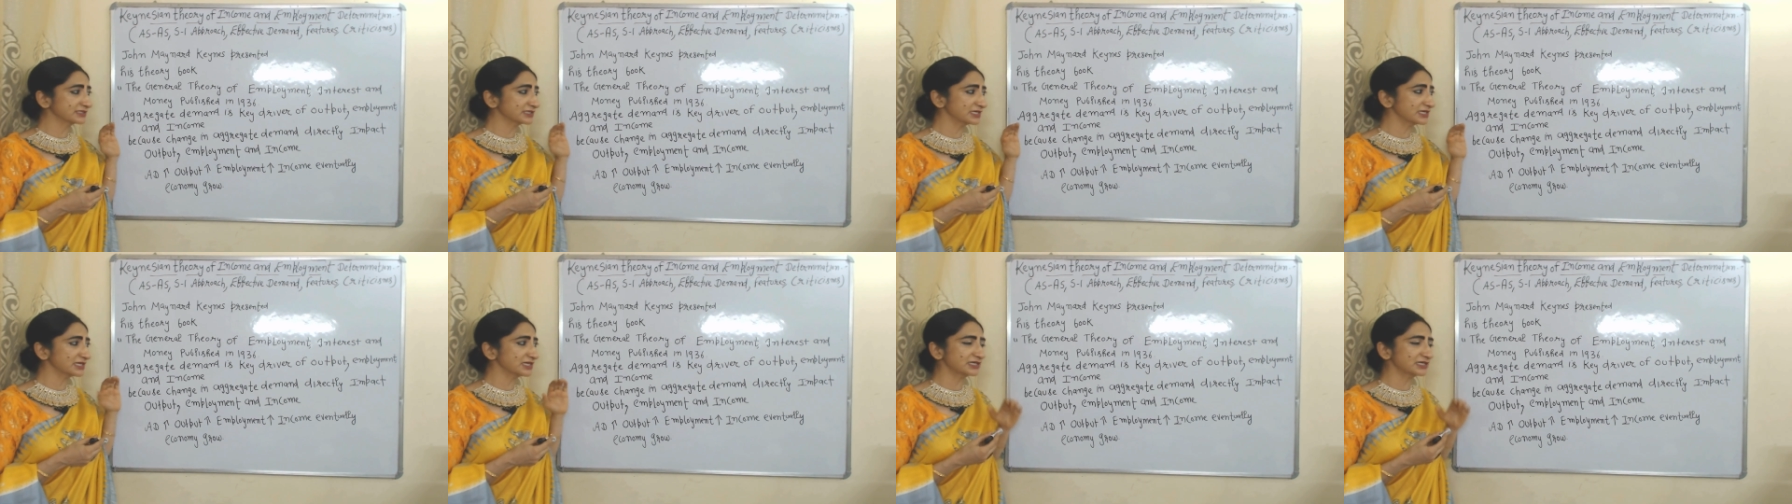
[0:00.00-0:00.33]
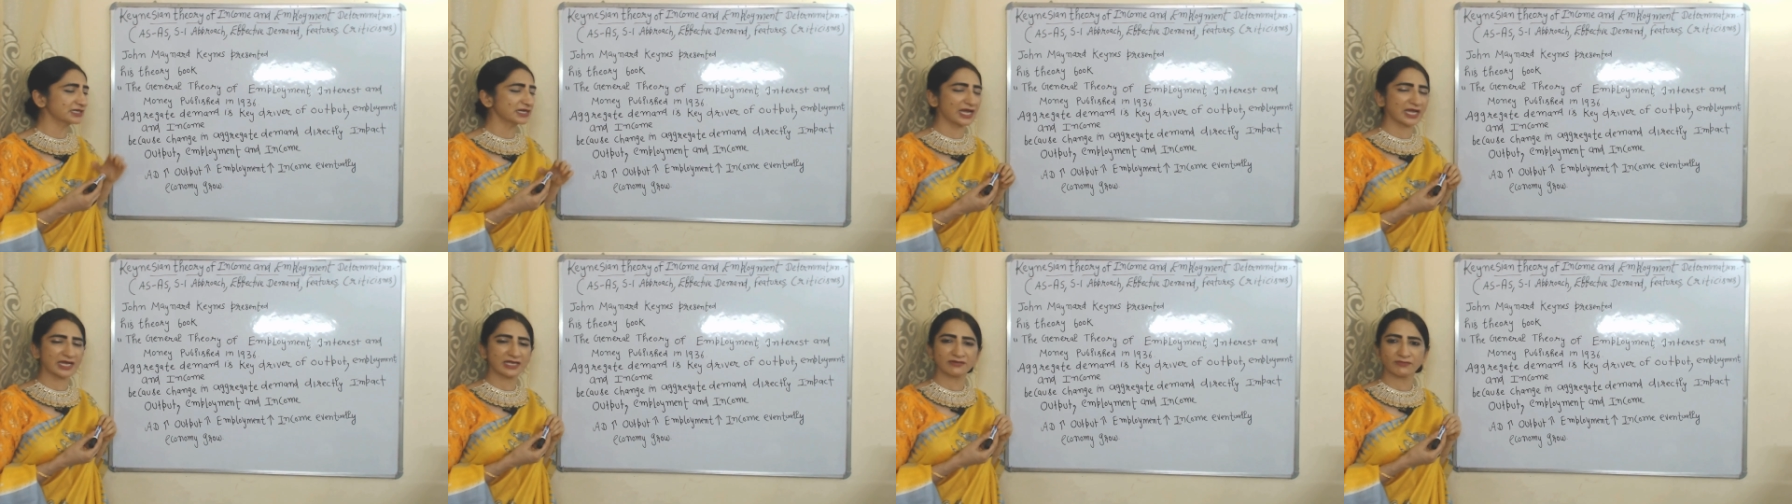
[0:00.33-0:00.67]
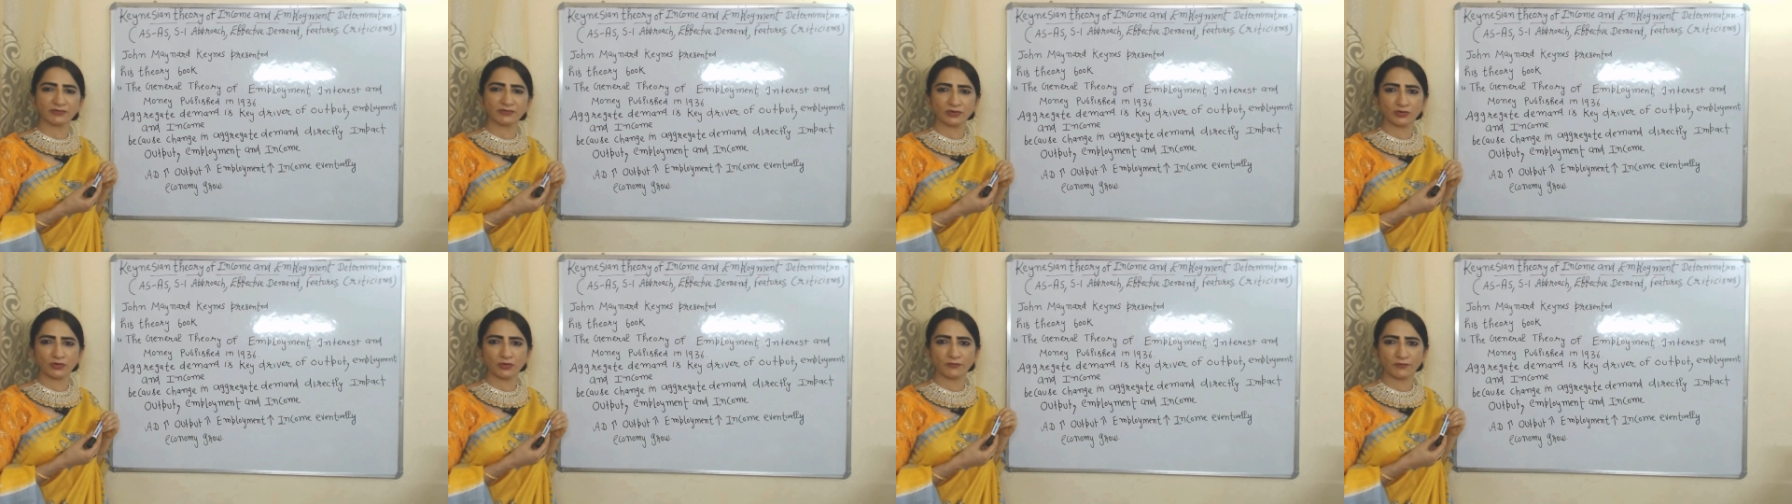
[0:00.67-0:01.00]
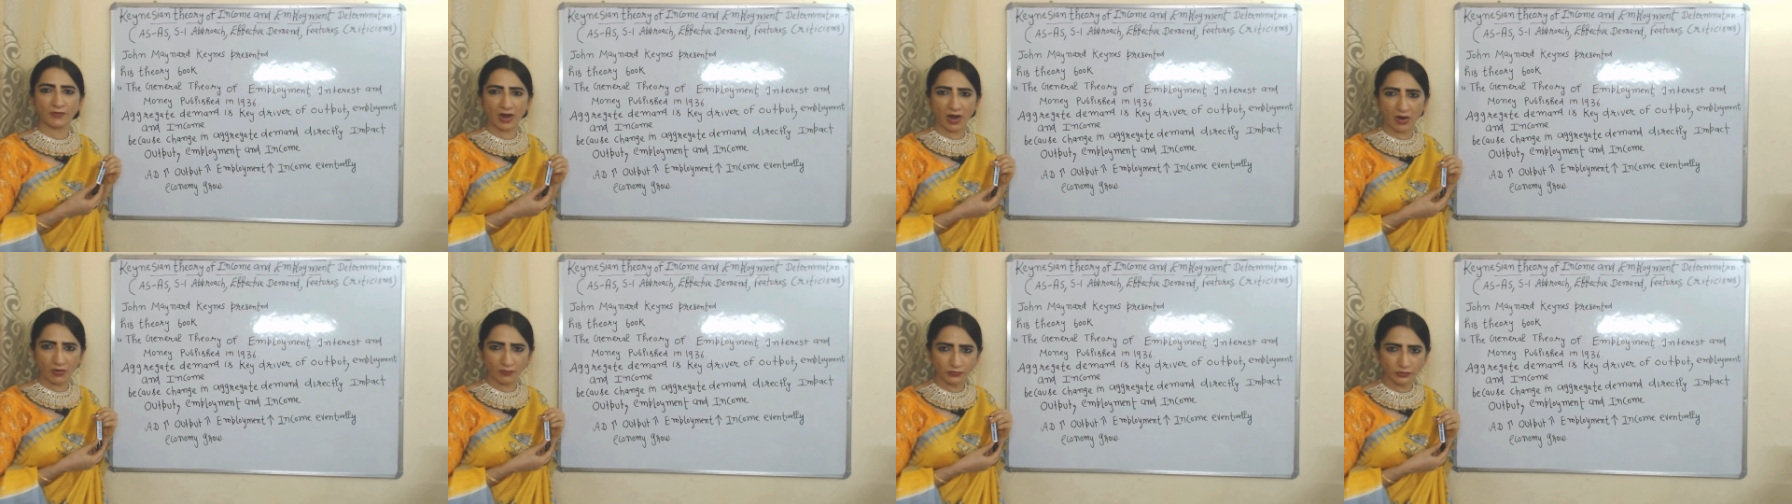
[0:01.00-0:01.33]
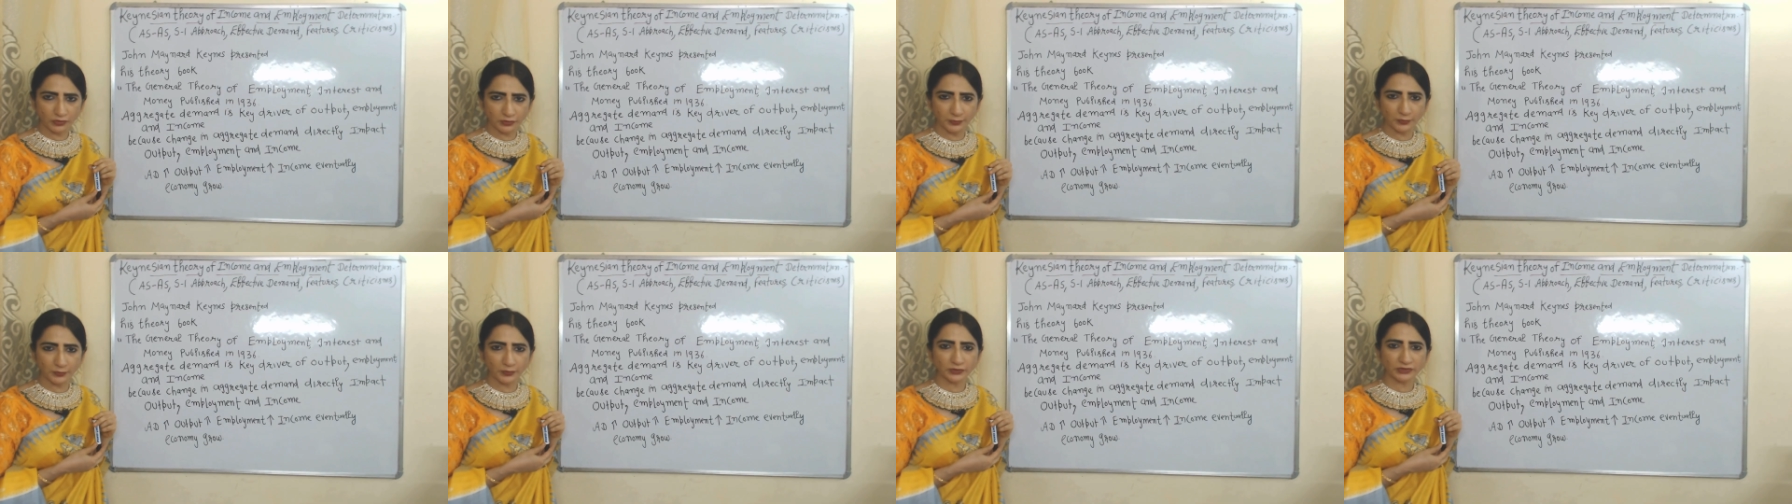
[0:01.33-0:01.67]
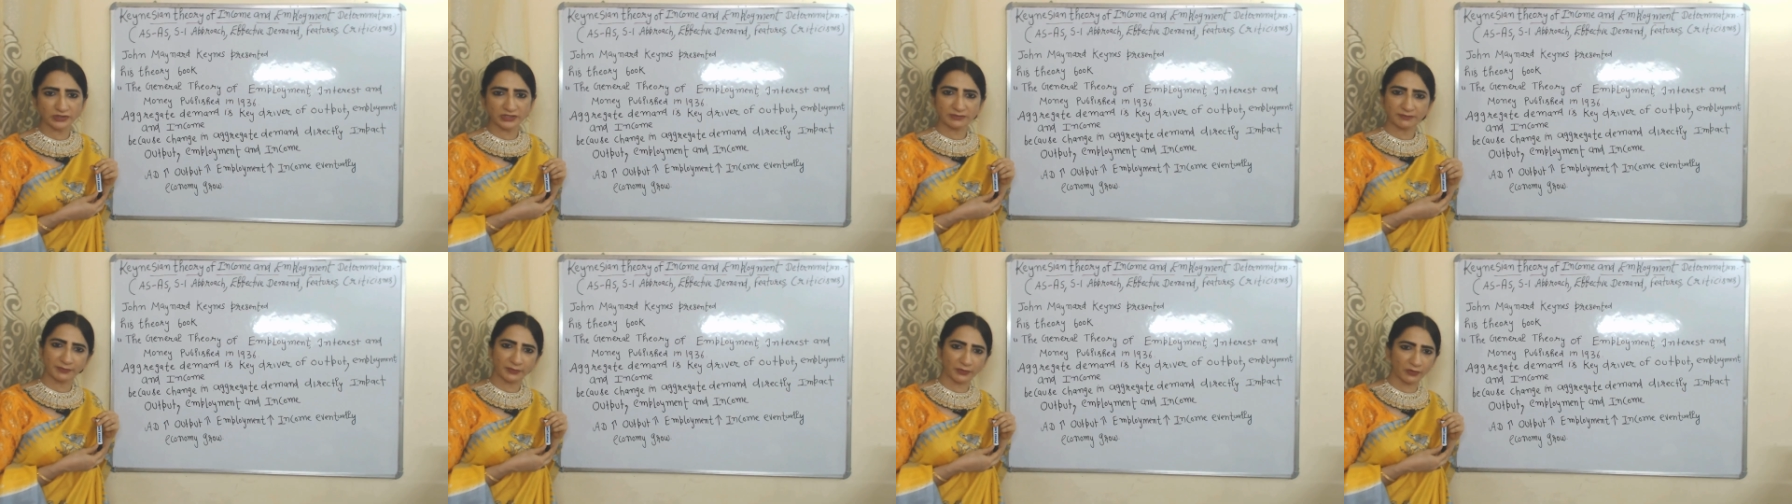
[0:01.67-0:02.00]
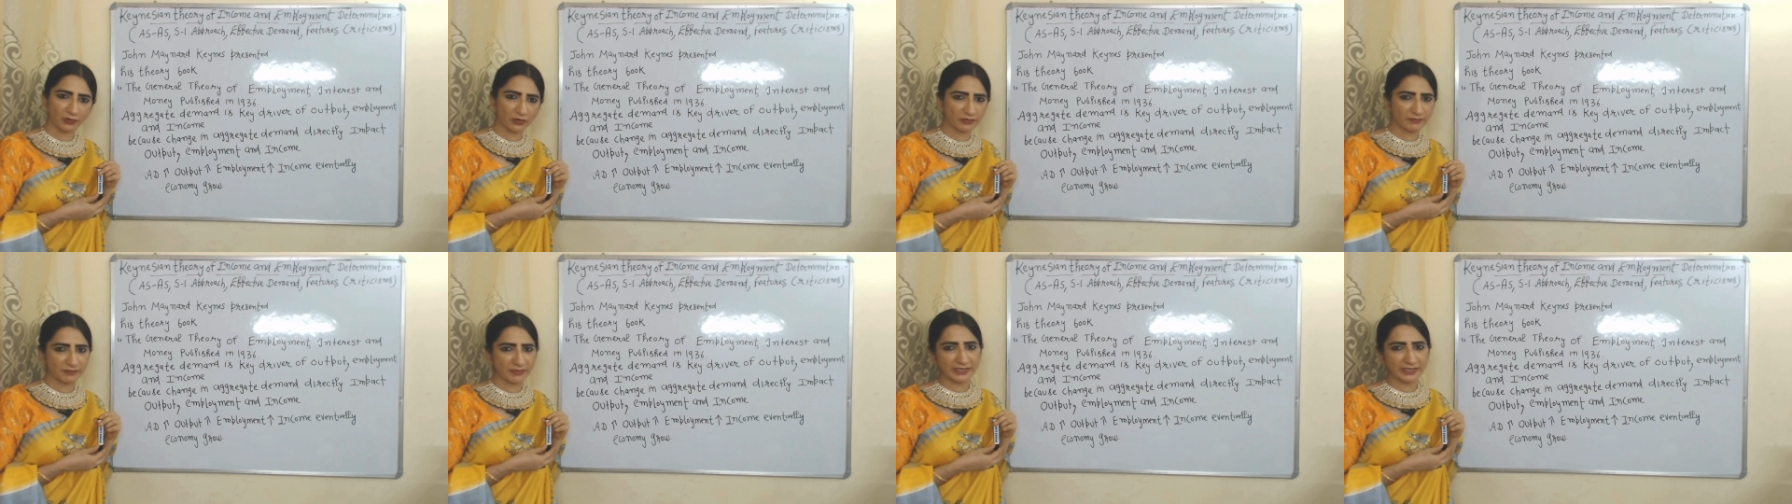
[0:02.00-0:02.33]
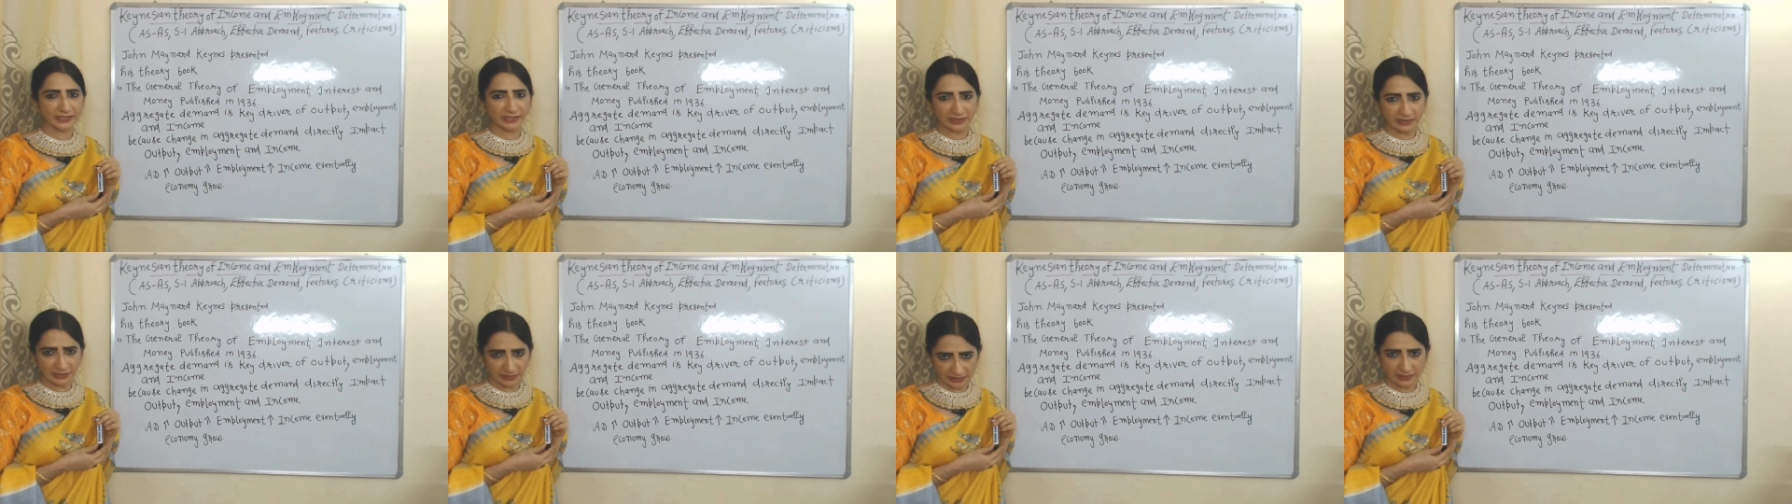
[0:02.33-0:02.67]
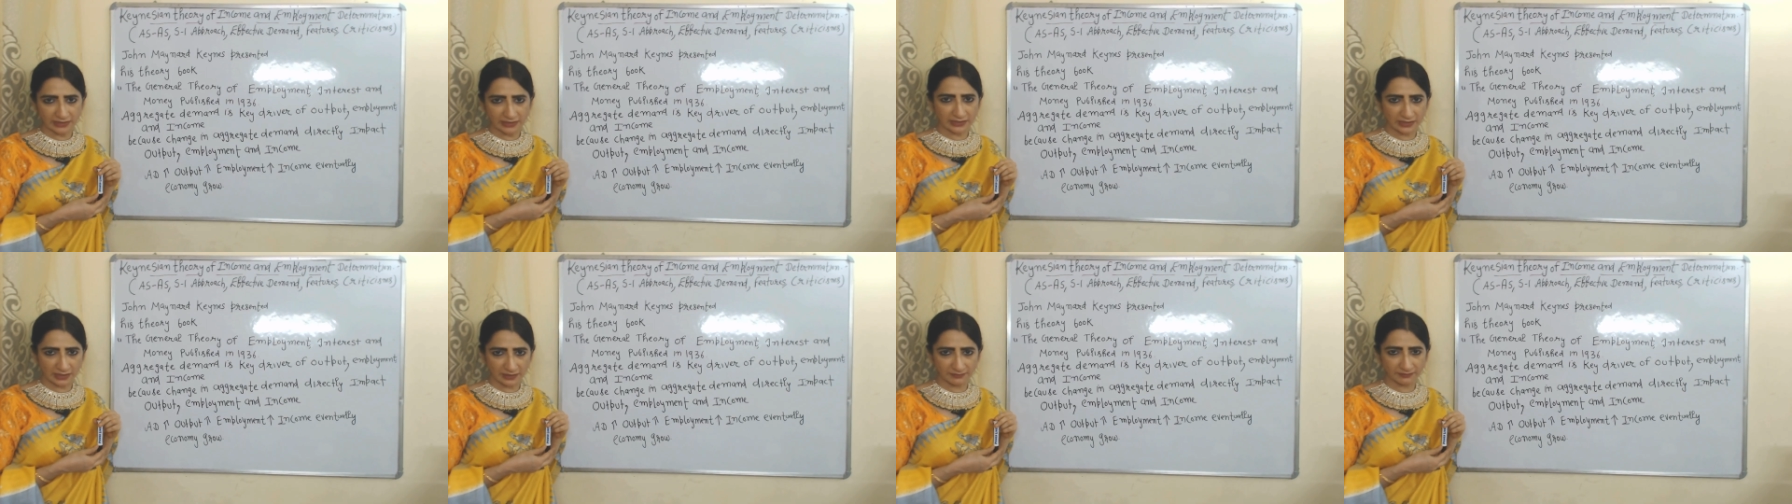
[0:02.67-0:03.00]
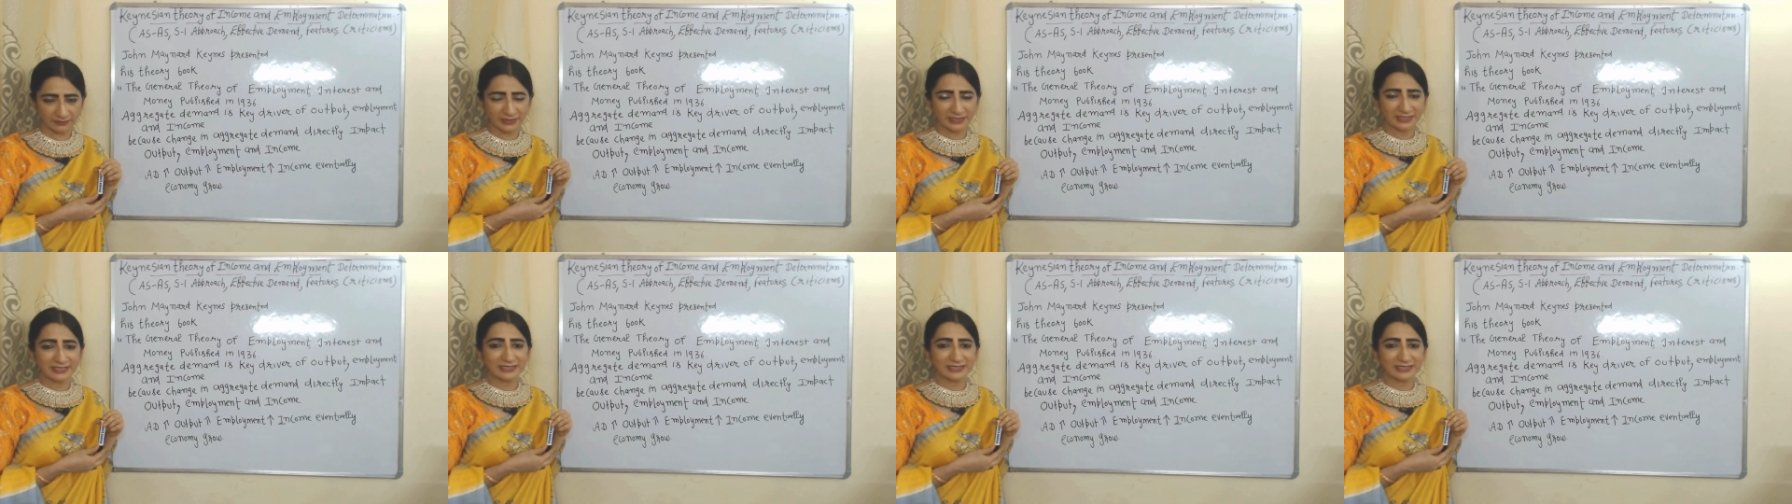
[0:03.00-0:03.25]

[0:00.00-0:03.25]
key driver of output, employment and income.